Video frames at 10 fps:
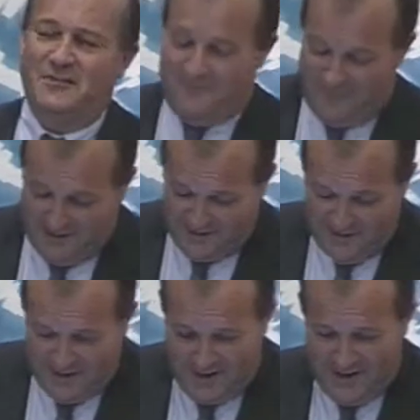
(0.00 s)
that
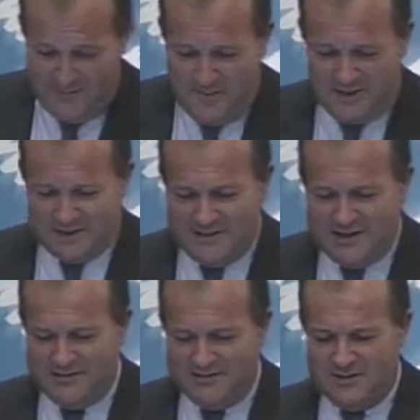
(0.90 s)
banks
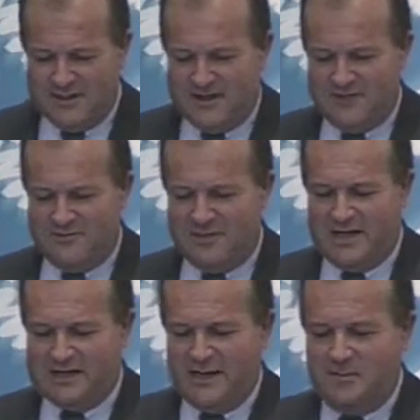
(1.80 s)
need to decide to what
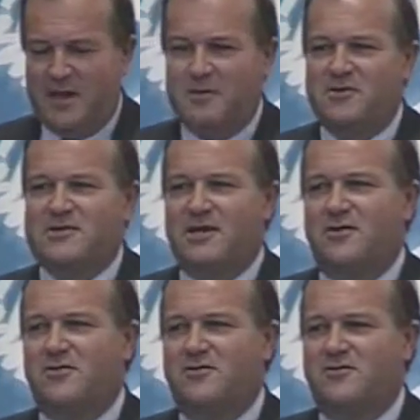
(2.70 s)
extent payments are
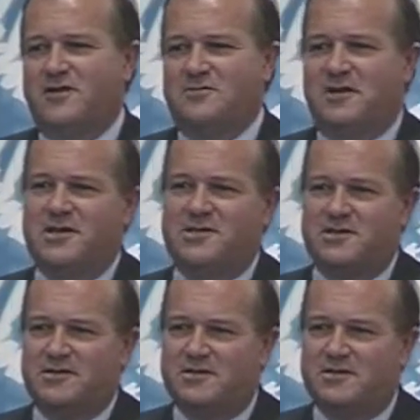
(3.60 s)
core to their strategies.